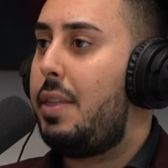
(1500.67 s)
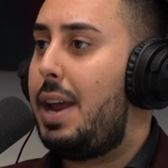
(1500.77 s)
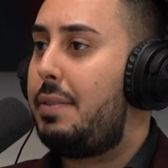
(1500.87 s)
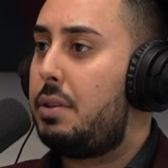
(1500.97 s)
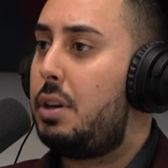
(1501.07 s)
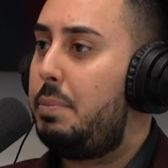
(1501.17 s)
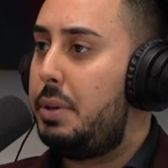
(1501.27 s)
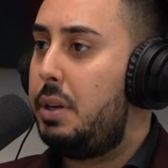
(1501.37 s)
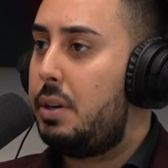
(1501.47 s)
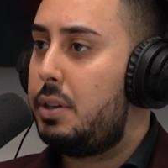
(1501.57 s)
and then after a
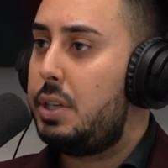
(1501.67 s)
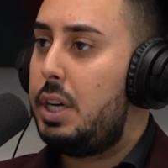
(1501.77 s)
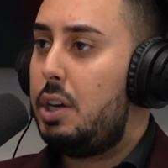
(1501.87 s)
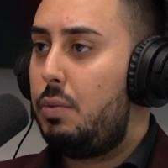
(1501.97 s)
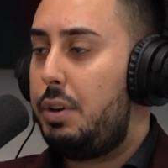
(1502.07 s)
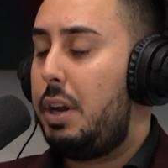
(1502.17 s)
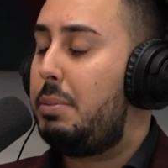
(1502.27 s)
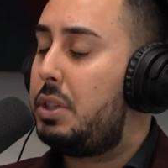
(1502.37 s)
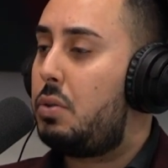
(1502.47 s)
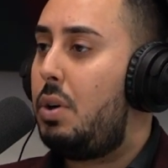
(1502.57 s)
couple of years, when you're
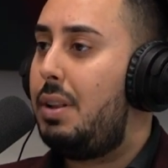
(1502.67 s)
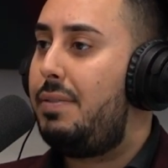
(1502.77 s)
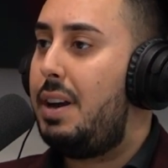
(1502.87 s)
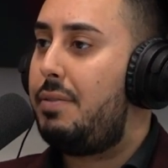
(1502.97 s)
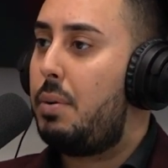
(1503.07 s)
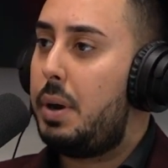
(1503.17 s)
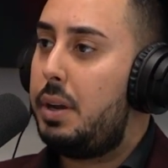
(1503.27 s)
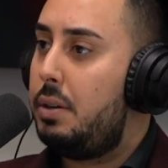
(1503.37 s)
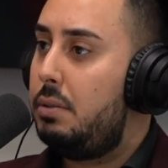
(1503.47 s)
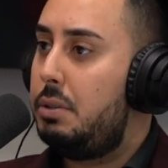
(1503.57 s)
able to qualify for
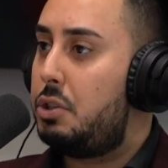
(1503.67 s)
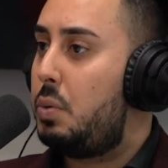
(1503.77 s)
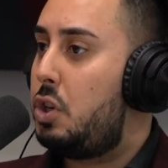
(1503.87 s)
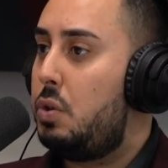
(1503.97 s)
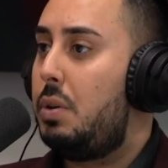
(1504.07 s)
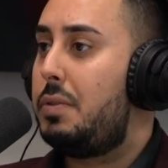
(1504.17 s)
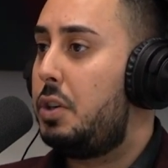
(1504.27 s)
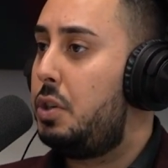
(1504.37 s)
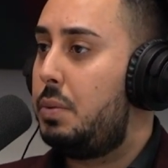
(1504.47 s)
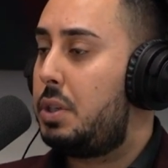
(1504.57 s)
it, we switch you over
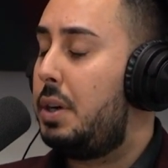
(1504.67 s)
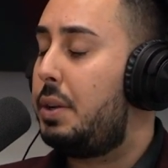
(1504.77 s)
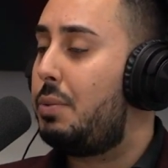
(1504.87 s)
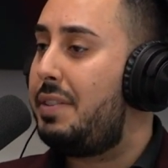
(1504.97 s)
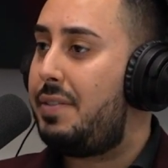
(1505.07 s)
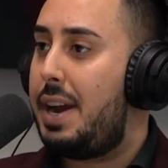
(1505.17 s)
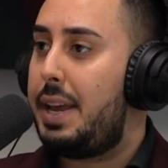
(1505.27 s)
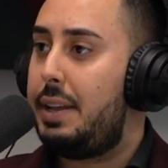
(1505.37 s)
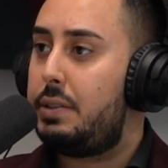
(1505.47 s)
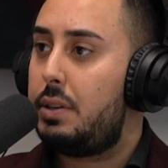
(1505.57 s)
and do what's called the
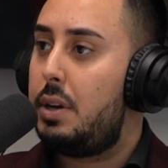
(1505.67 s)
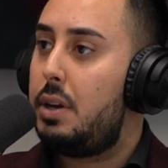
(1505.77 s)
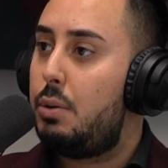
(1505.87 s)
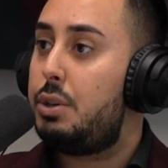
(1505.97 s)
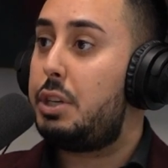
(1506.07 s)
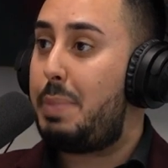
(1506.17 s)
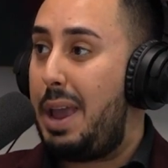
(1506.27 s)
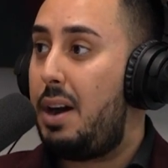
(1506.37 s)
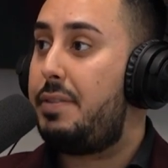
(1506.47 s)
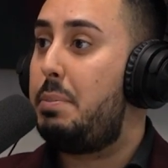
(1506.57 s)
refinance, which is
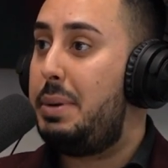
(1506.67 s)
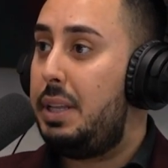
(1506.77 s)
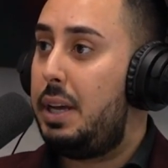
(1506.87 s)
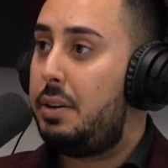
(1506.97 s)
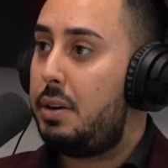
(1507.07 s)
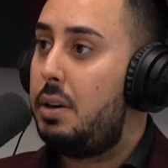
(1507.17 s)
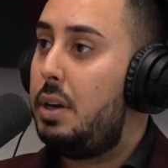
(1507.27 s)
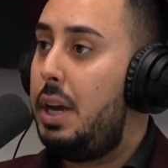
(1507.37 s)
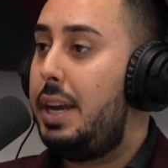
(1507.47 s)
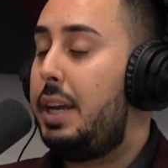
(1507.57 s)
pay off the B lender
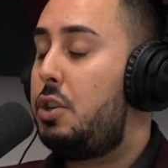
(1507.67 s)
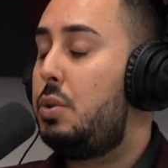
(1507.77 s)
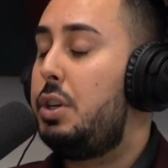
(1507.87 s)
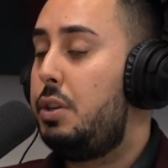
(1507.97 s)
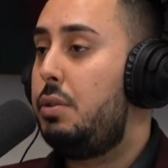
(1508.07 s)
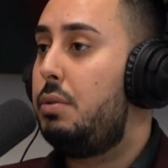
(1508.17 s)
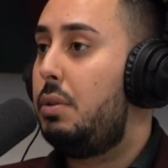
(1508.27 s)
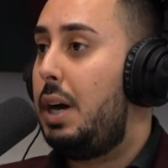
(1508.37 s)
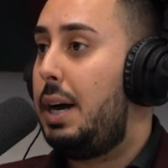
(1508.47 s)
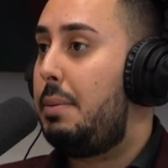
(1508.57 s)
and get you a
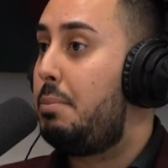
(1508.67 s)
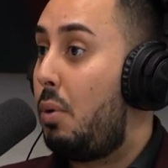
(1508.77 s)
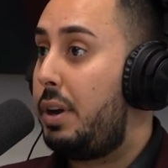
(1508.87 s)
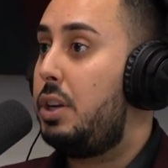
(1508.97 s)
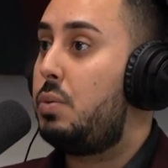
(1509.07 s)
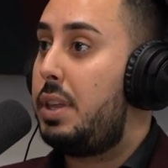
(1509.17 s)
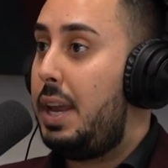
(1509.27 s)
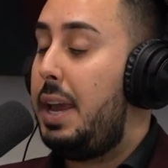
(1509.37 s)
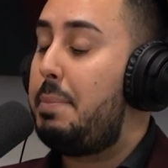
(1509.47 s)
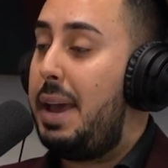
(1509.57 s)
new mortgage with
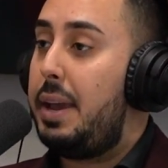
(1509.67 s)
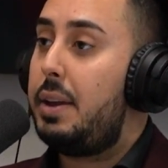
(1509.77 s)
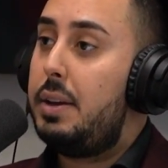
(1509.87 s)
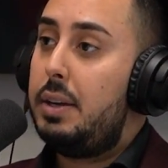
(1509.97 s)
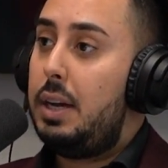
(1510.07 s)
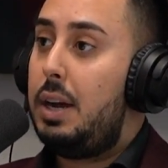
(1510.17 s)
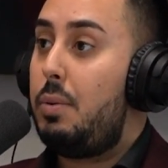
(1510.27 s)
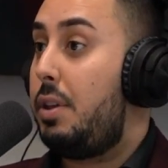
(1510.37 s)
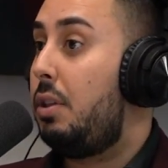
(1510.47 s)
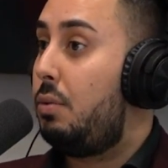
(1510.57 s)
an A bank.
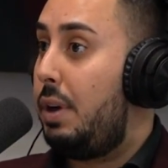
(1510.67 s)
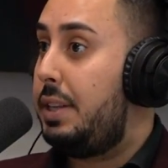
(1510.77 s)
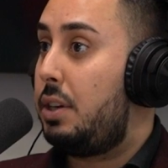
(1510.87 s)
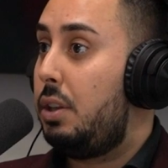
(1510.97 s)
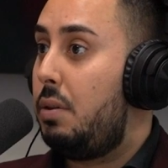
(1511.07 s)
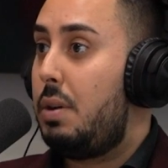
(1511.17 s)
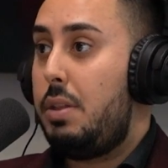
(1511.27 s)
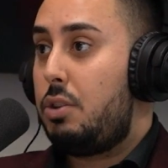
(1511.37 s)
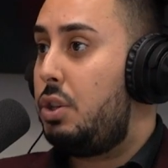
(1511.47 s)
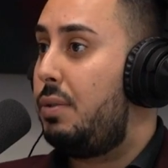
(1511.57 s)
Where the rates are lower
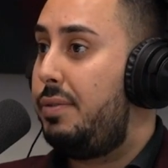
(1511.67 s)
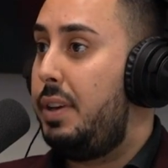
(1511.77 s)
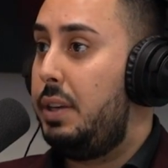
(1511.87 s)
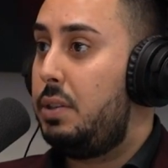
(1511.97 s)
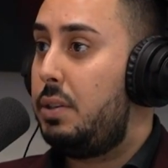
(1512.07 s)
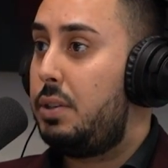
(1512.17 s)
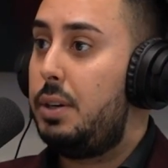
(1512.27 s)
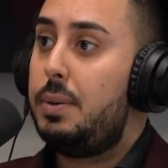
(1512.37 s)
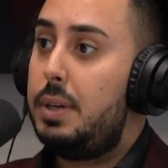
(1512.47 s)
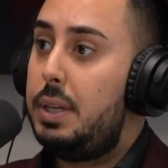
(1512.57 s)
and there's no fees. So